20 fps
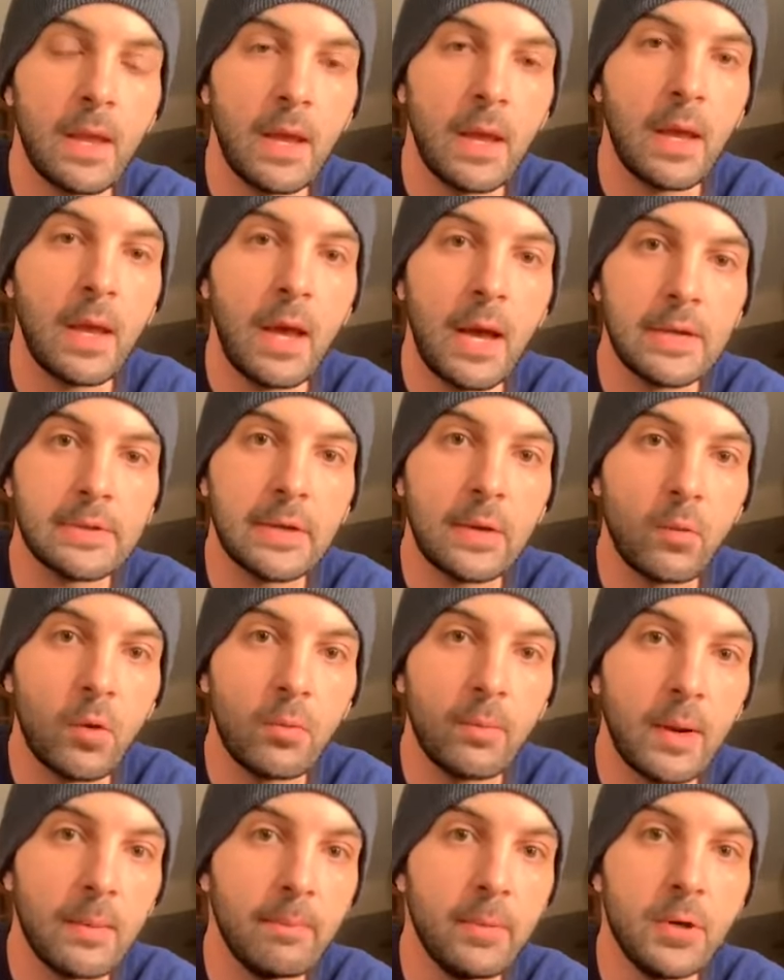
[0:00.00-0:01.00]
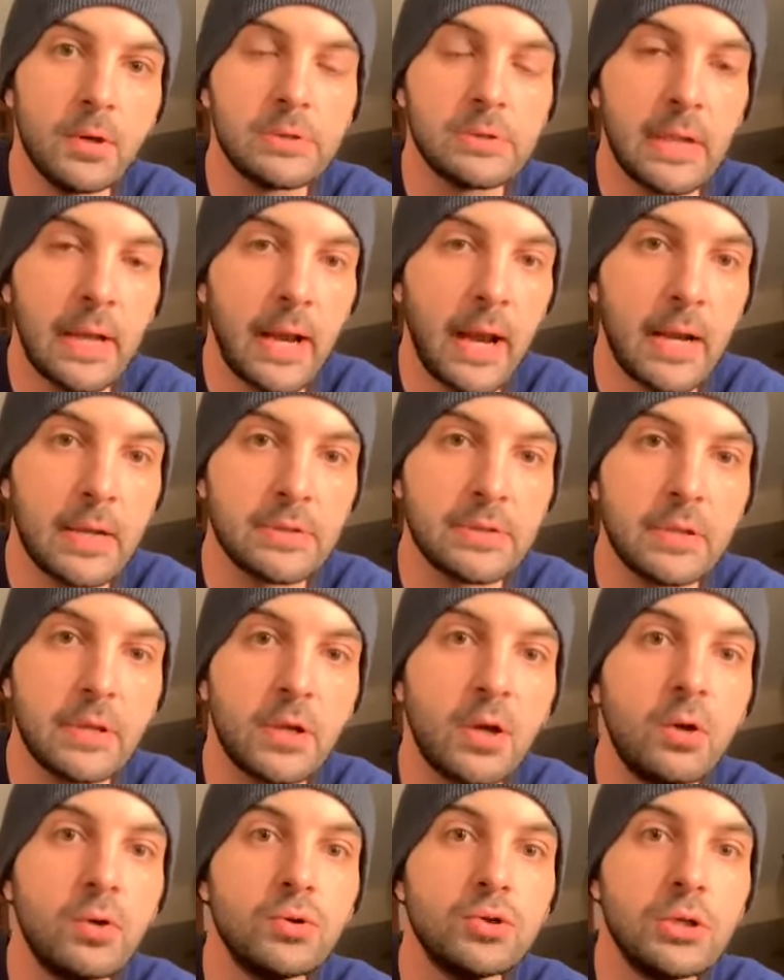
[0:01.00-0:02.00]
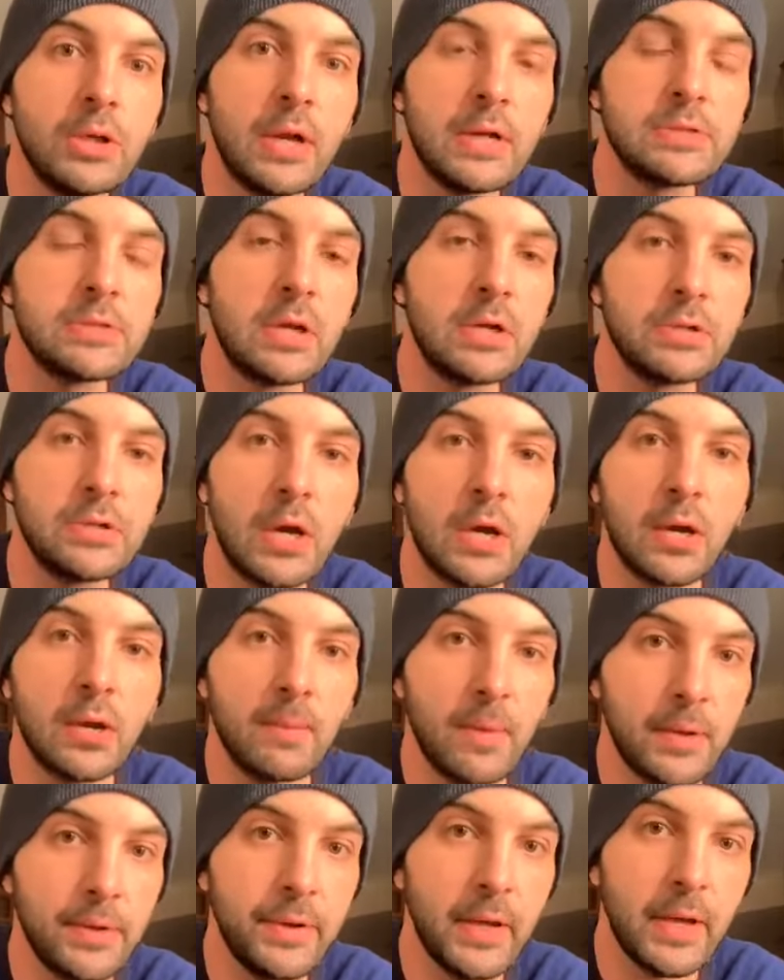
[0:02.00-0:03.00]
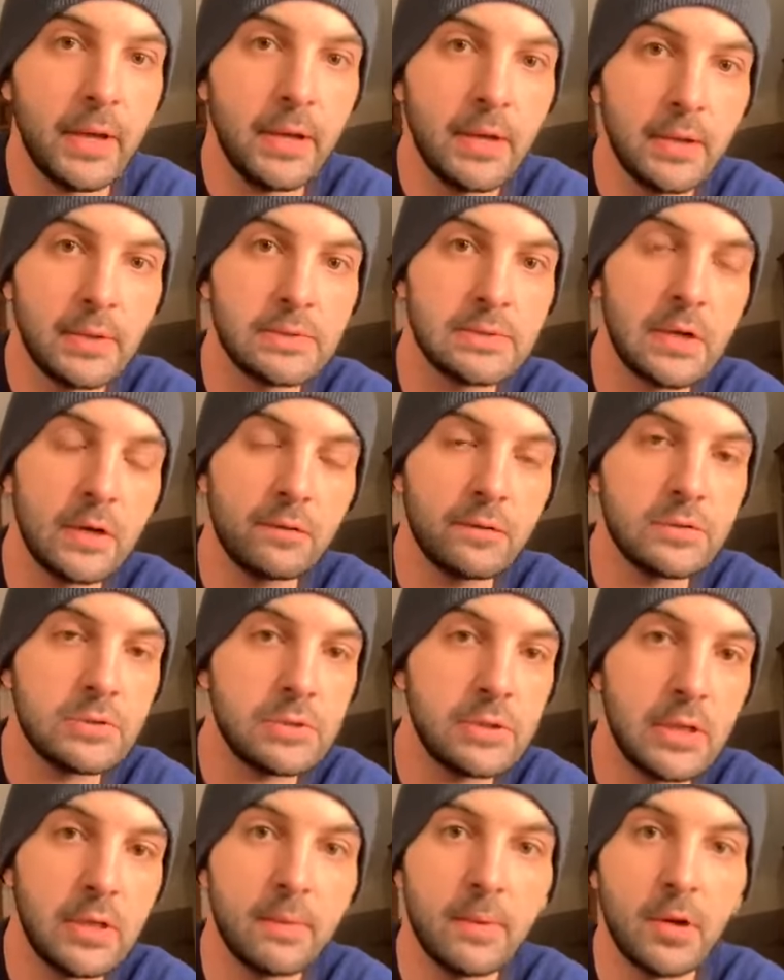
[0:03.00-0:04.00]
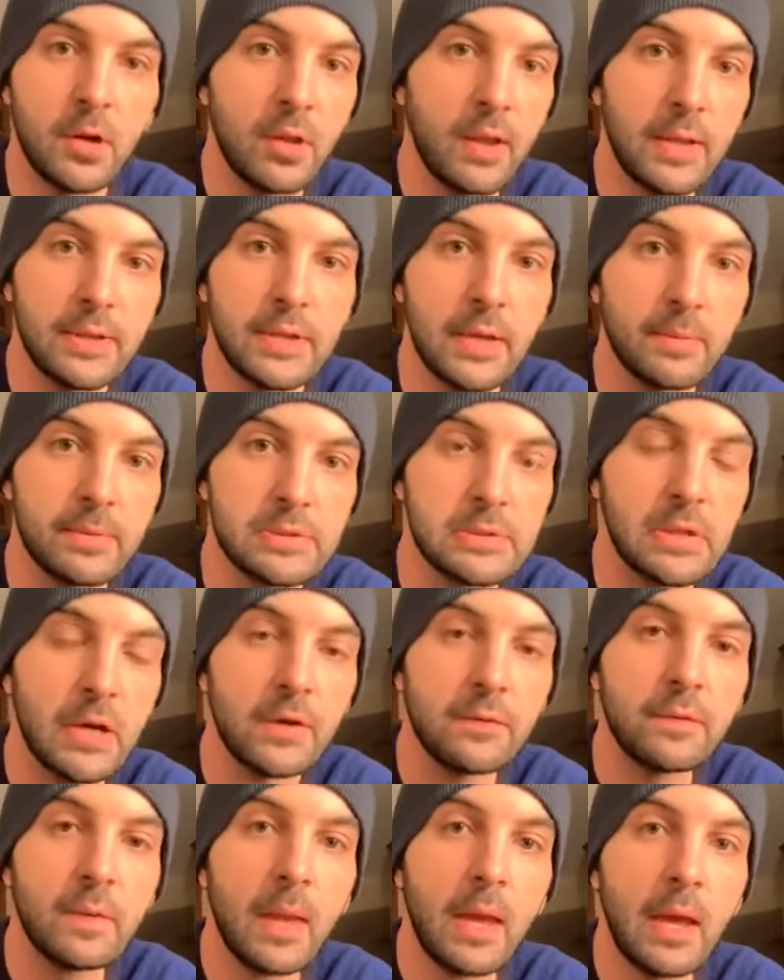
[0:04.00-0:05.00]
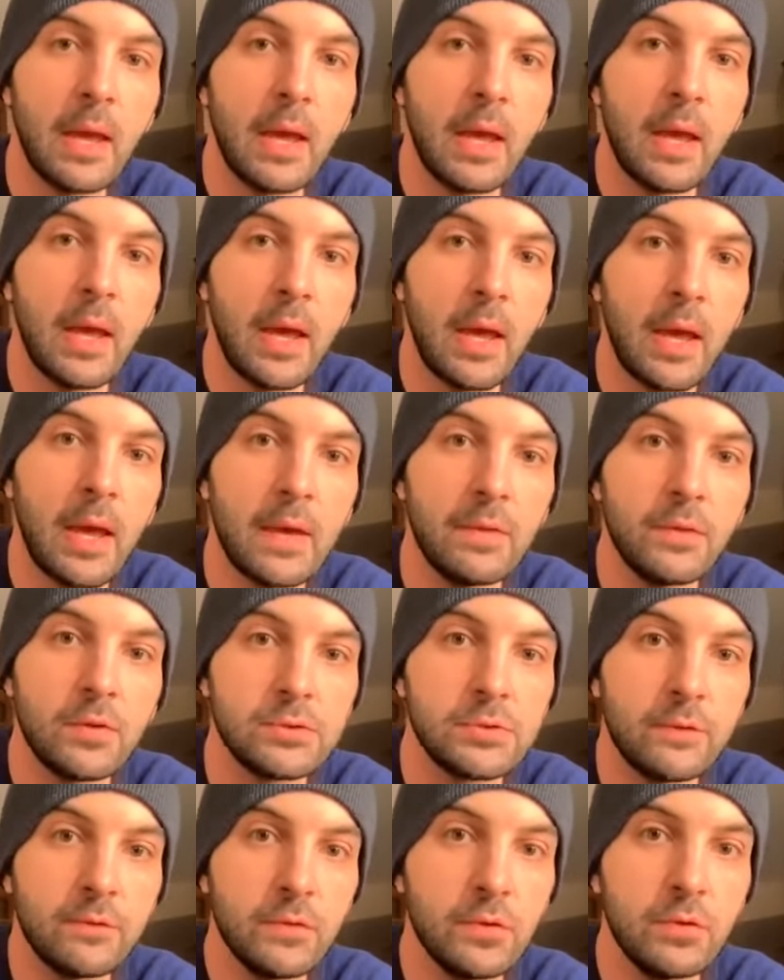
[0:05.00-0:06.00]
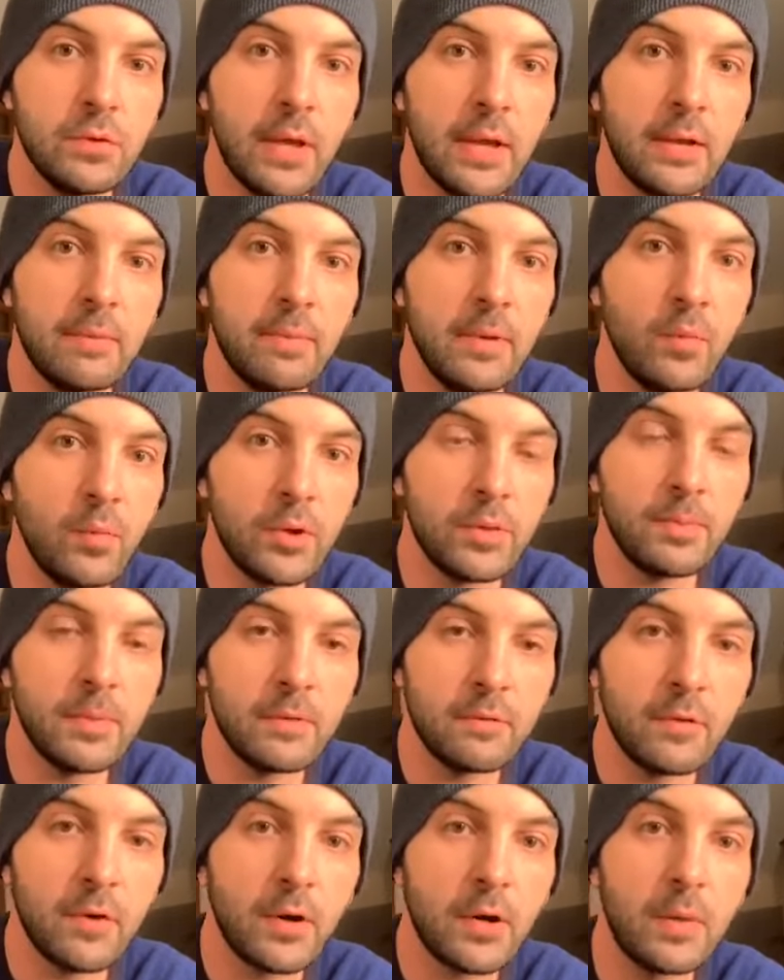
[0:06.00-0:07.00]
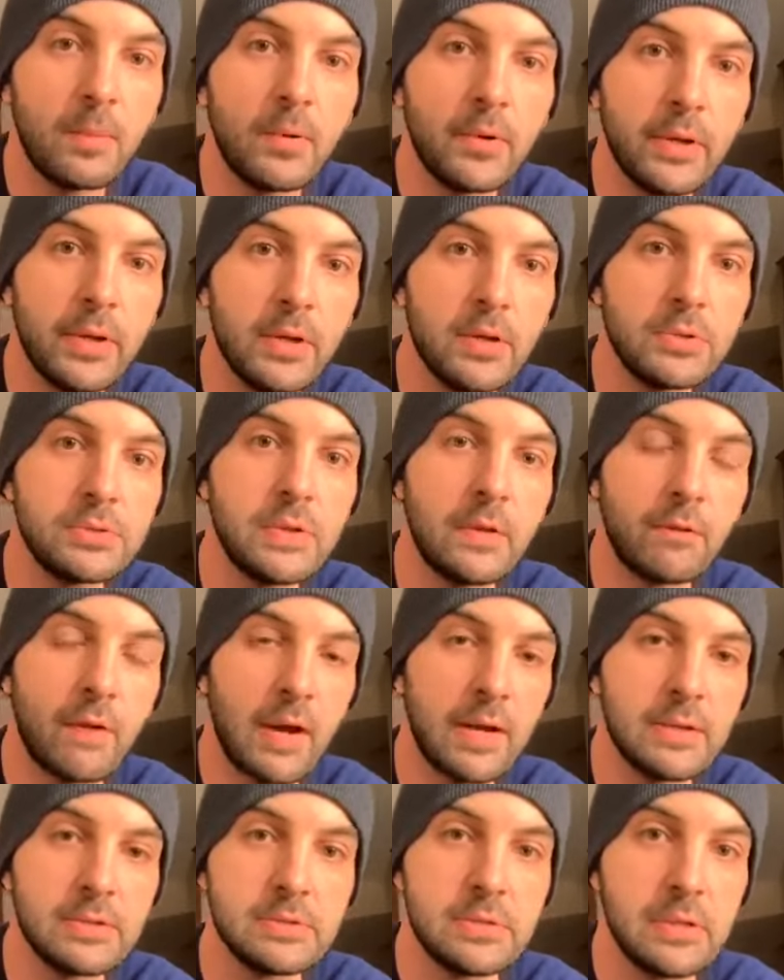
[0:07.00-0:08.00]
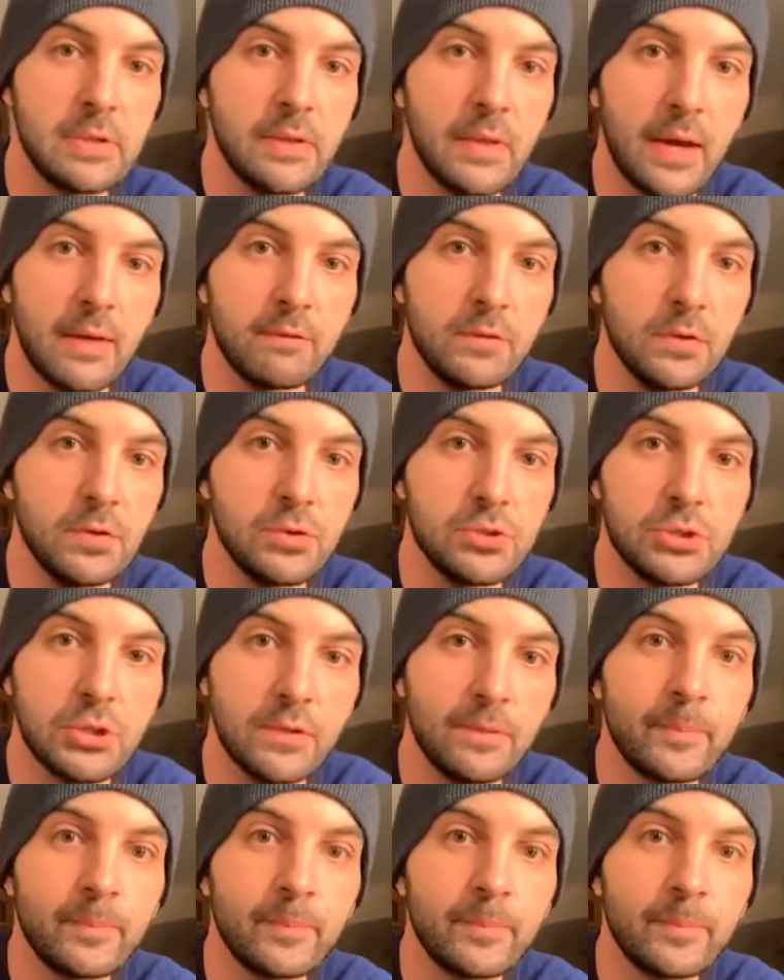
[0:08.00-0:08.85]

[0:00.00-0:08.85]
As I wrote my books and I got into the coaching, I started talking about dating and self-esteem and all that type of stuff. And those of you that have been with me for a couple of years have kind of seen the evolution